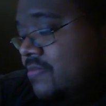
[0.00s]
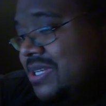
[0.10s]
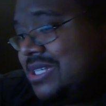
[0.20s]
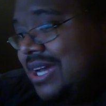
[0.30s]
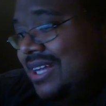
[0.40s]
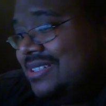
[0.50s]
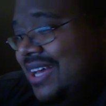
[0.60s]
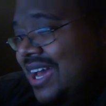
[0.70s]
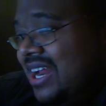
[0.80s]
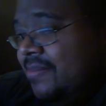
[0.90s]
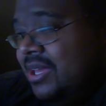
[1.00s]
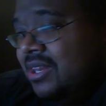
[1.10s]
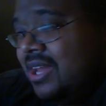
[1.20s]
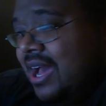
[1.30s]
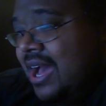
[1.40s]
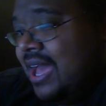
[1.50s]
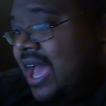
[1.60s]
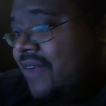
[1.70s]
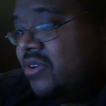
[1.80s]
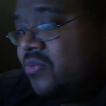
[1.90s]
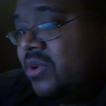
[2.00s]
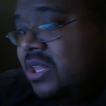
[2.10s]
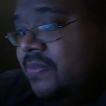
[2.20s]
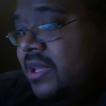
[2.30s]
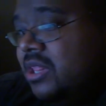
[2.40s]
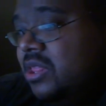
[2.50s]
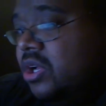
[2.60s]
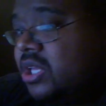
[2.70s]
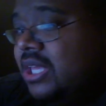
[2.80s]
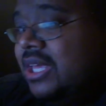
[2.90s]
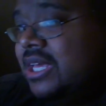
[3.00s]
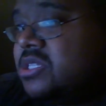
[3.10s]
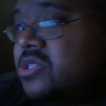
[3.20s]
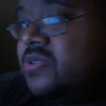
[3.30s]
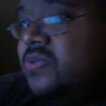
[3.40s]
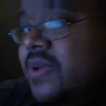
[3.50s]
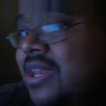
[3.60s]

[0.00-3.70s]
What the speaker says: Besides that, I mean, I haven't really been looking into